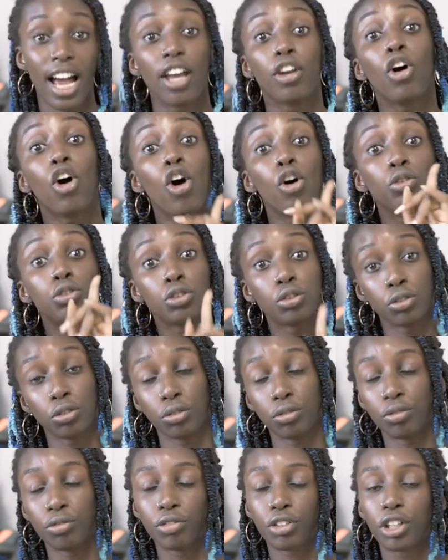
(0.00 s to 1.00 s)
and
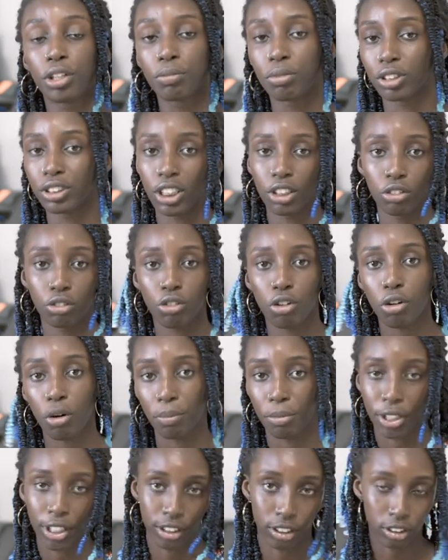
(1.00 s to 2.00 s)
also very important, do not
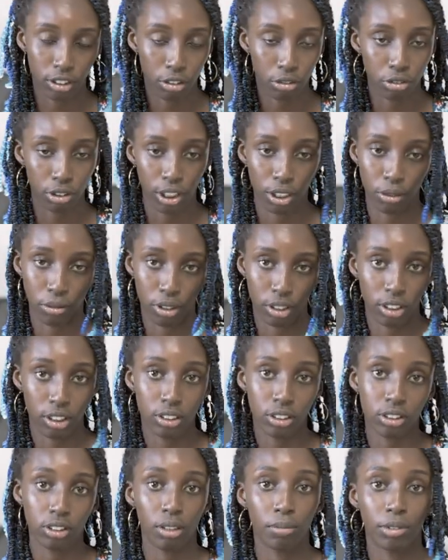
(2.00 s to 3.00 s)
compare yourself to anyone.
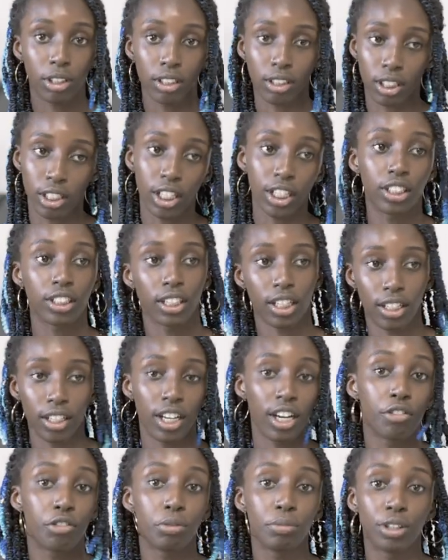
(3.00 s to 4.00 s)
This is something that like
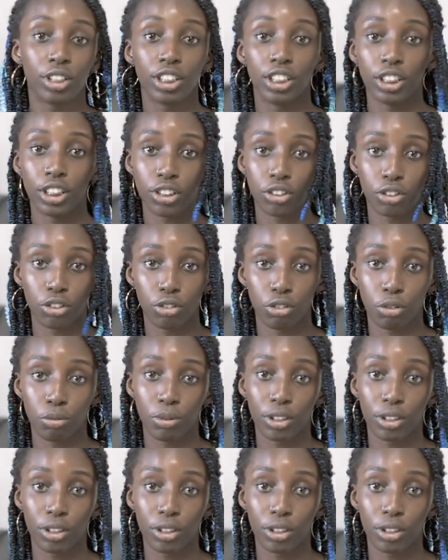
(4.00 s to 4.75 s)
everybody needs to know